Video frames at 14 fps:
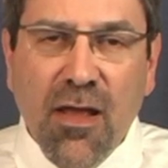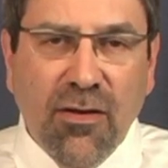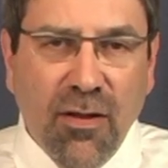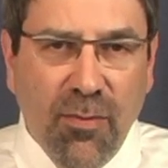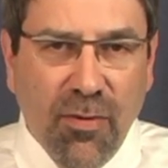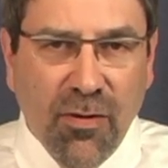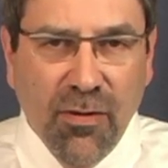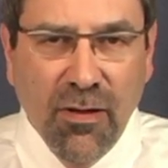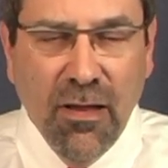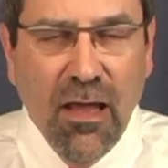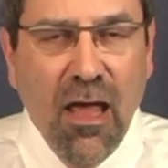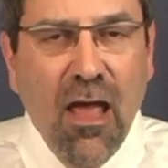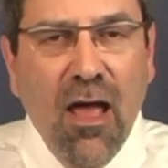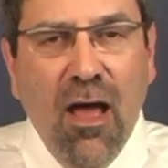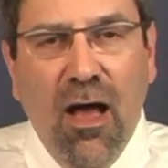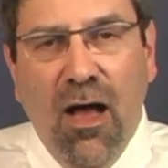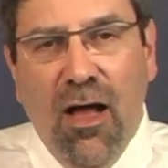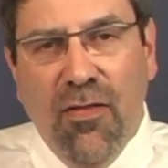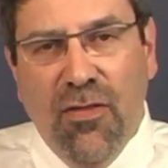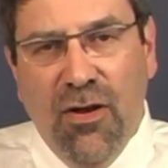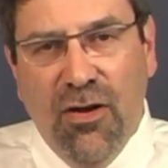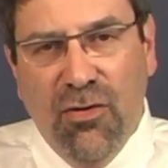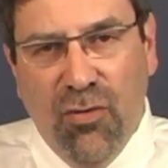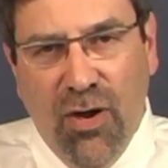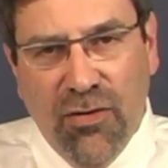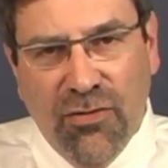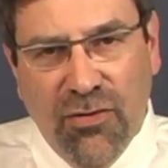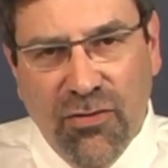typically, that
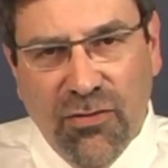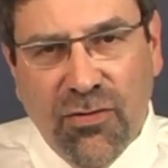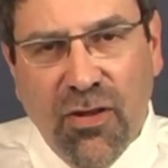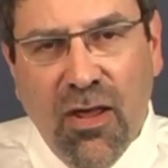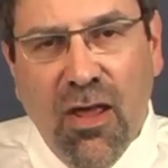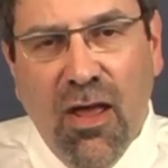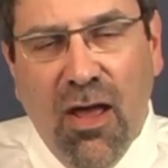addresses